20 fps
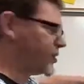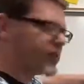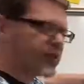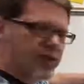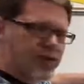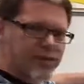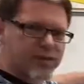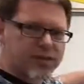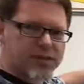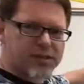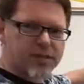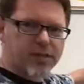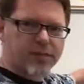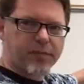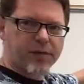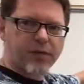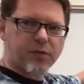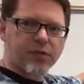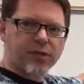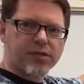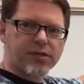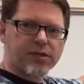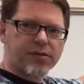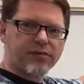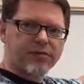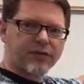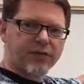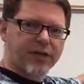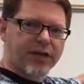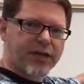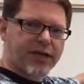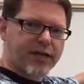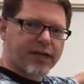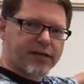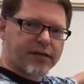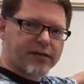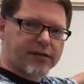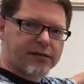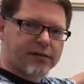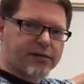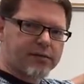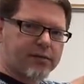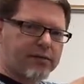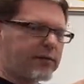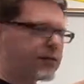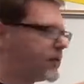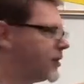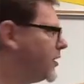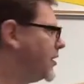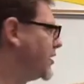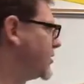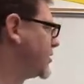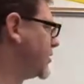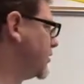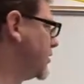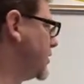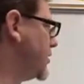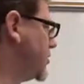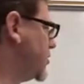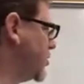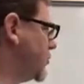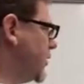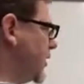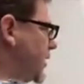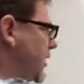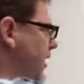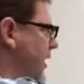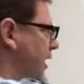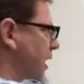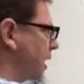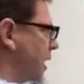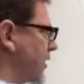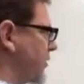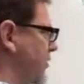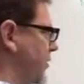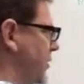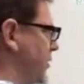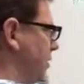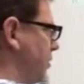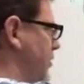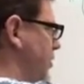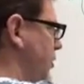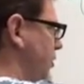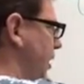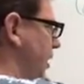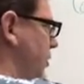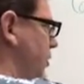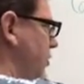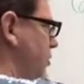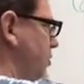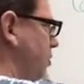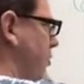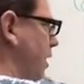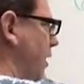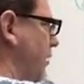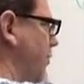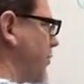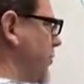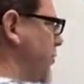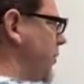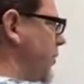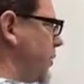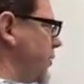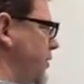solve this top equation for x? So in doing that, I have to subtract 2y from both